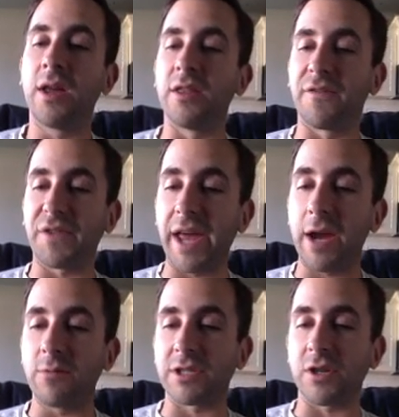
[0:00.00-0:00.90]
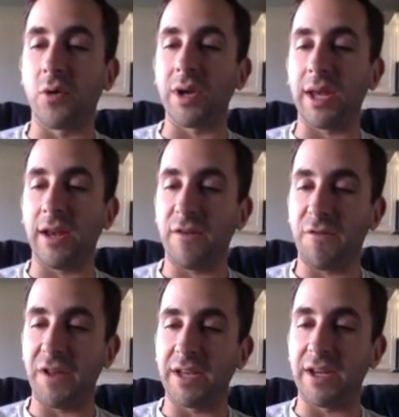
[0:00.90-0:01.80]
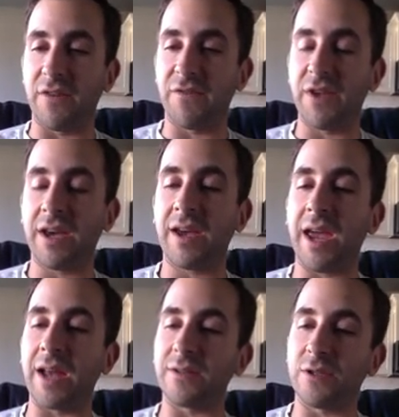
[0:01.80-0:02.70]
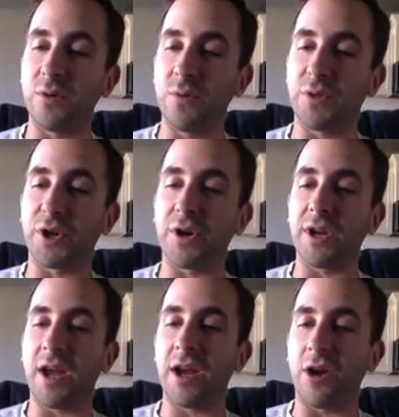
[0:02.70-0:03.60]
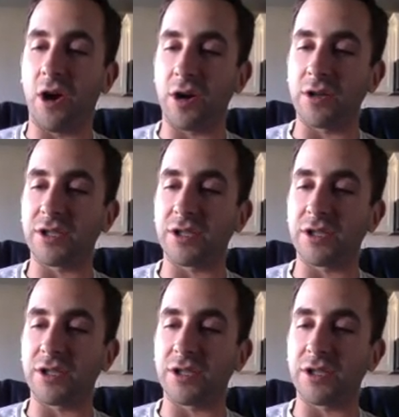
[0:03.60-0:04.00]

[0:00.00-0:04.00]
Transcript: The flag was sewn in Philadelphia at 239 Arch